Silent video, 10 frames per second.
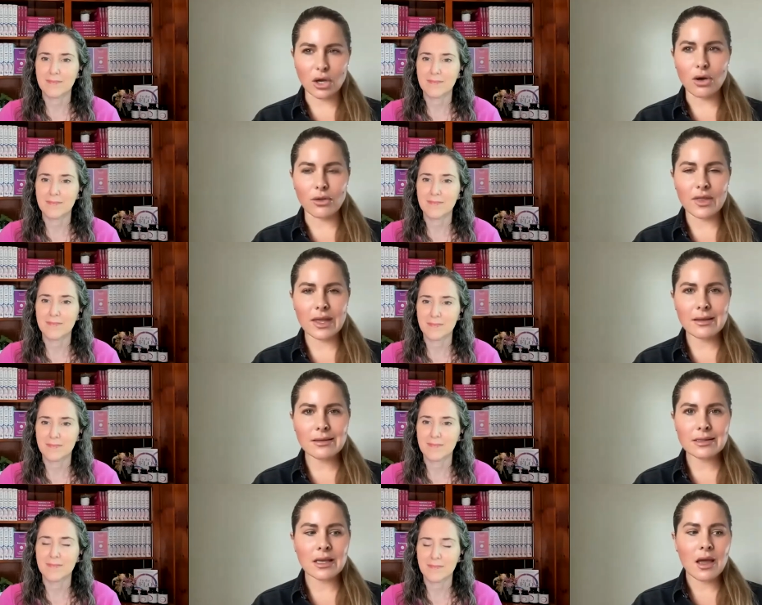Speaker 1: to all
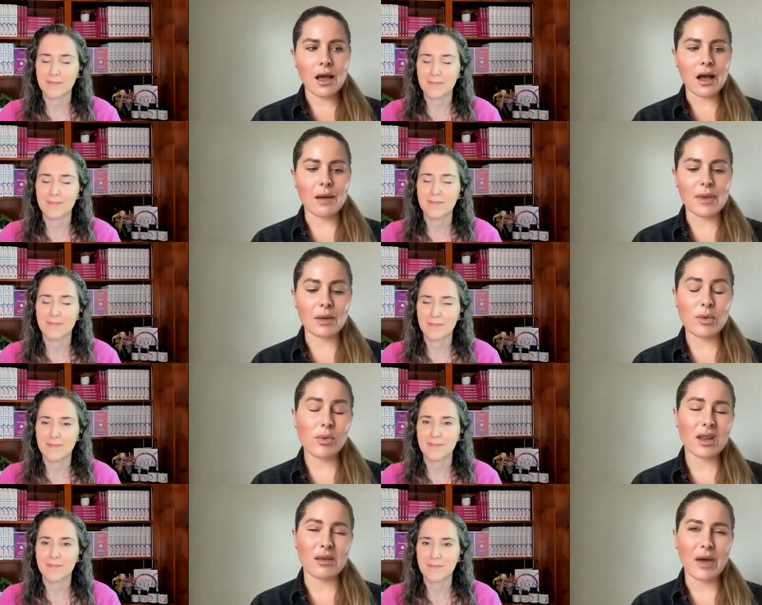things um, and we
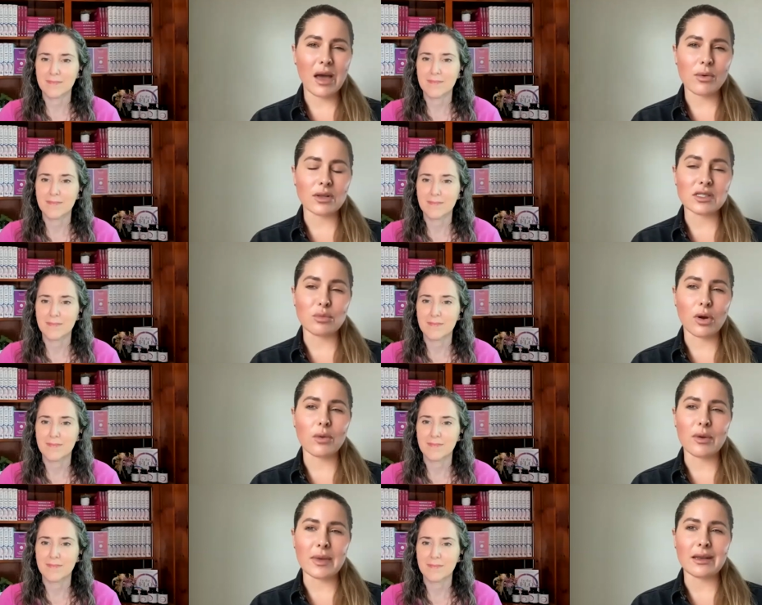want to empower and
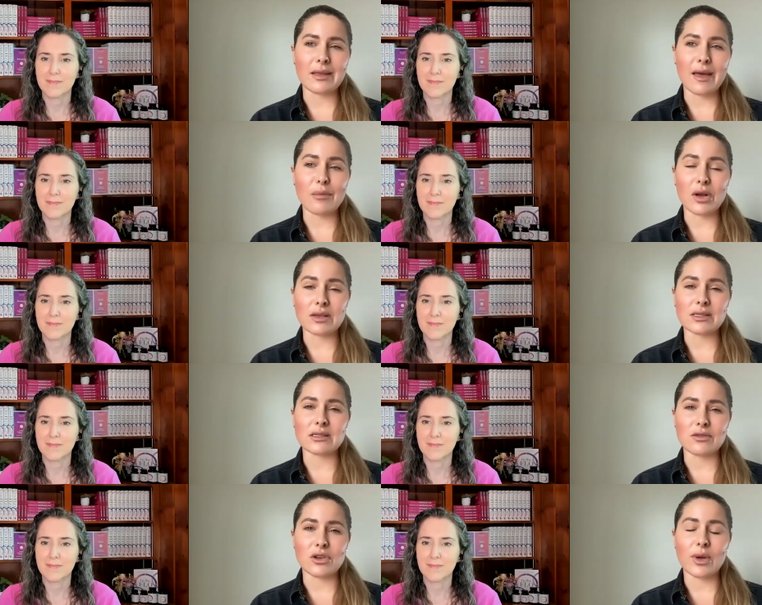support women in that
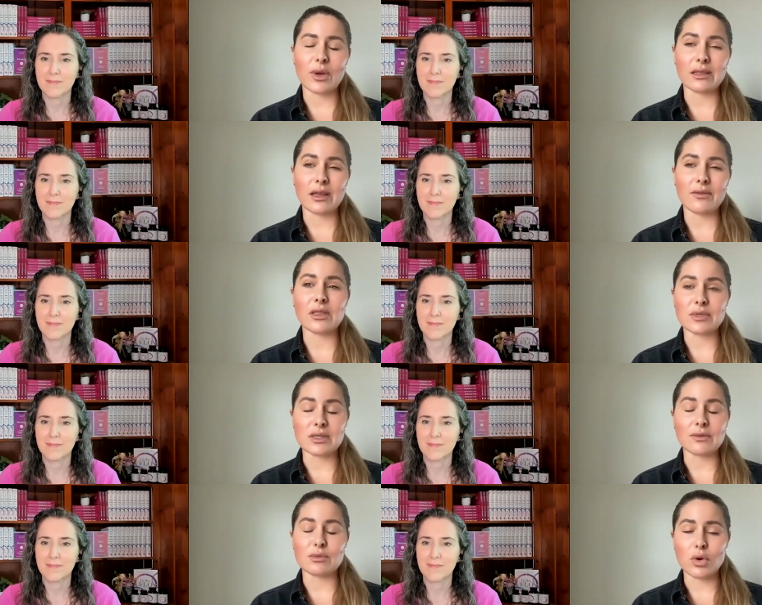process of knowing and loving
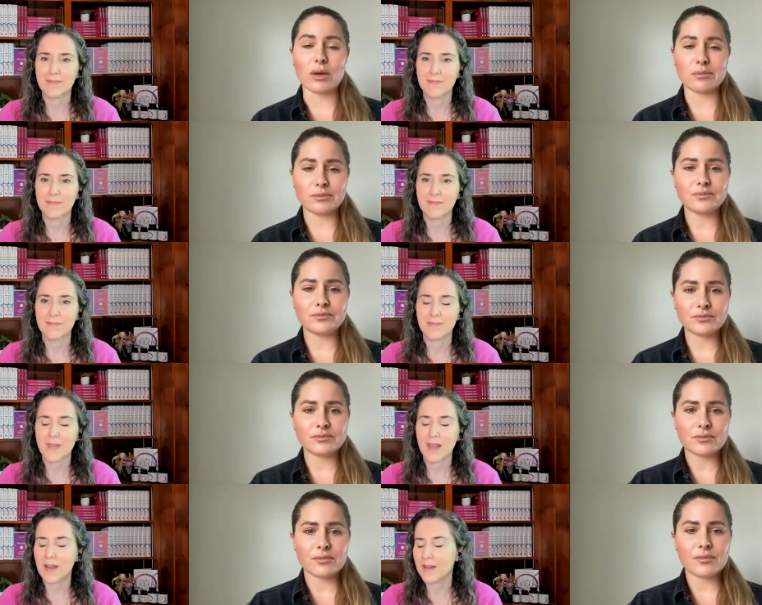themselves more
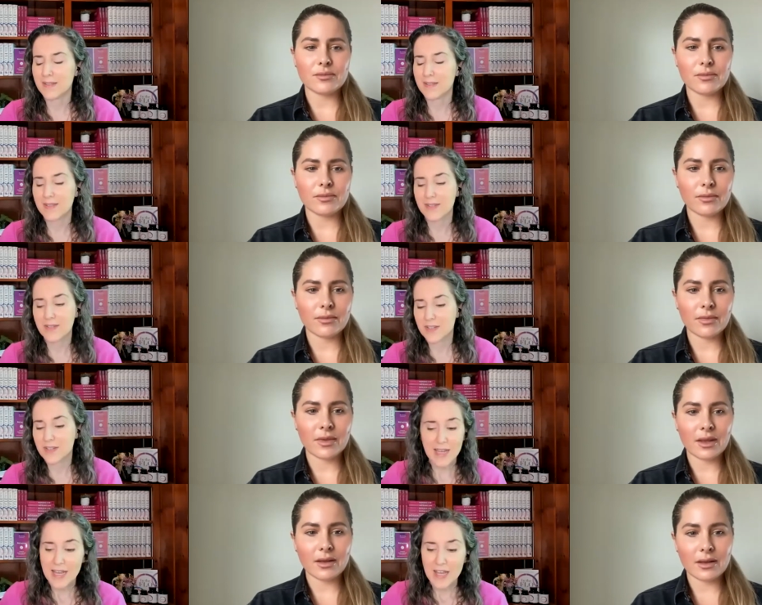
Speaker 2: uh, it's just
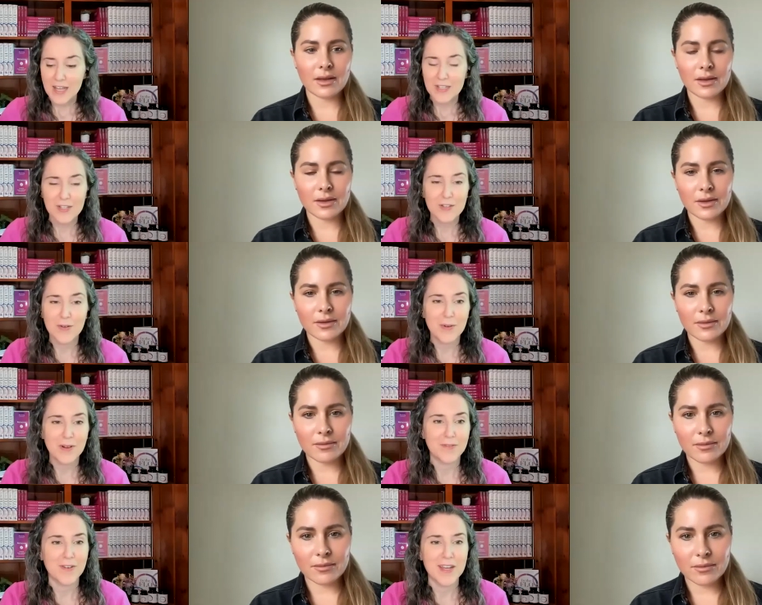so well
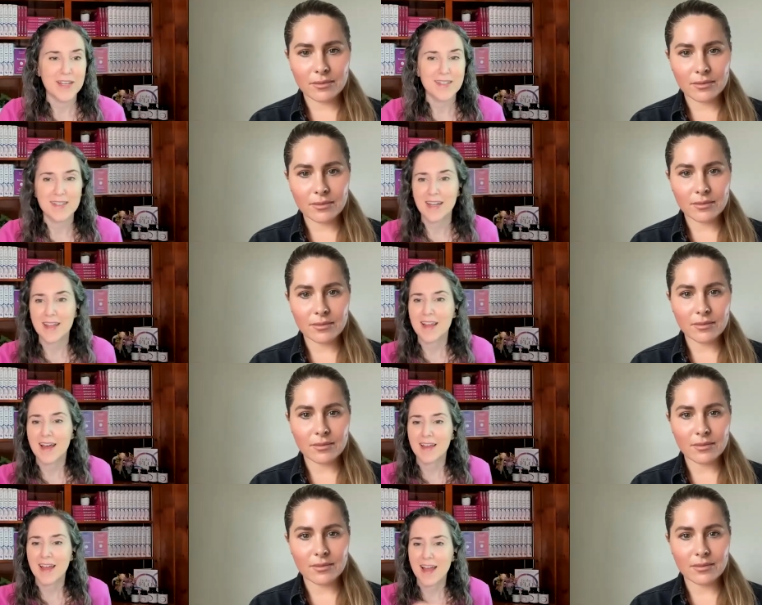phrased and i i
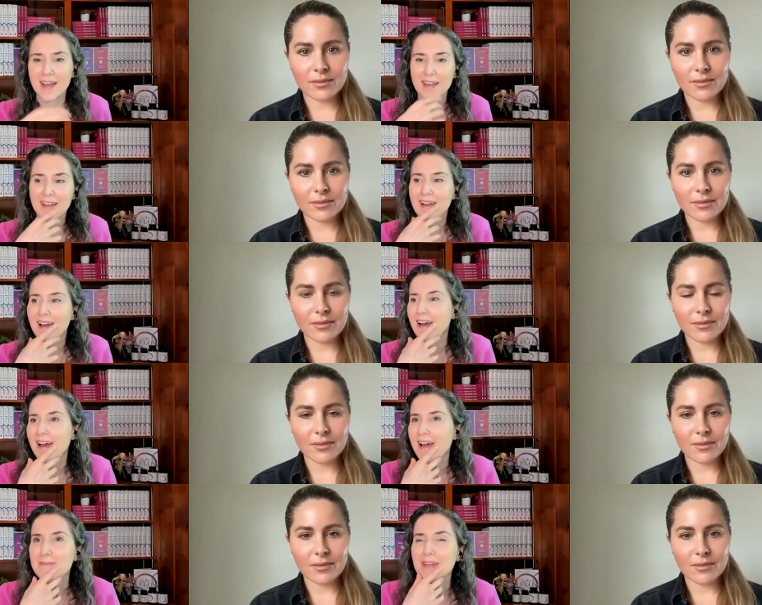
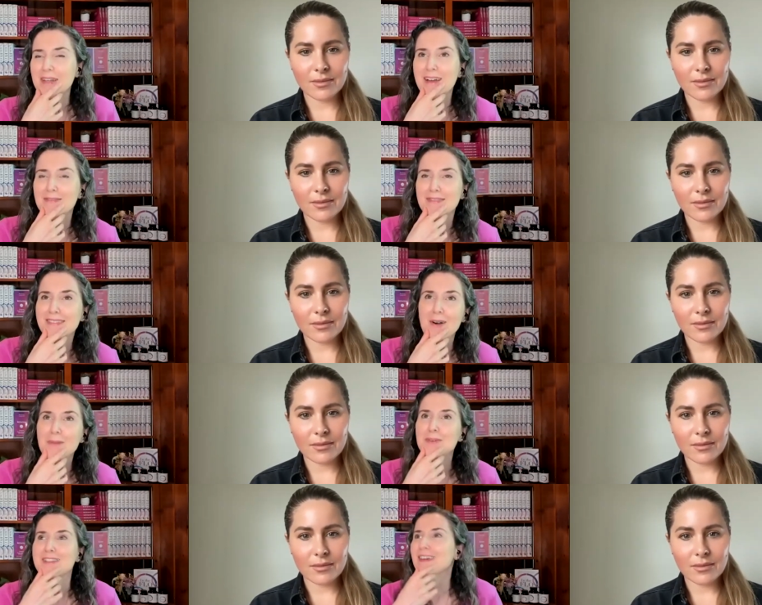i i mean i have
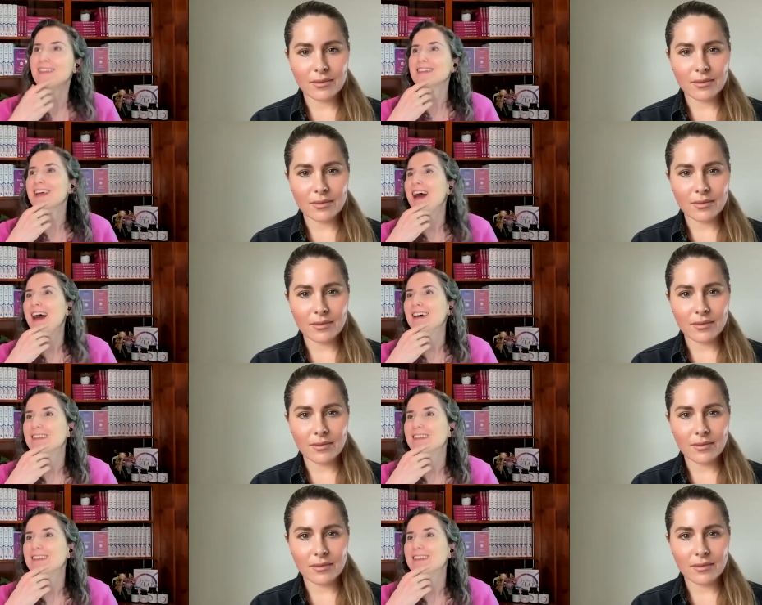almost nothing to add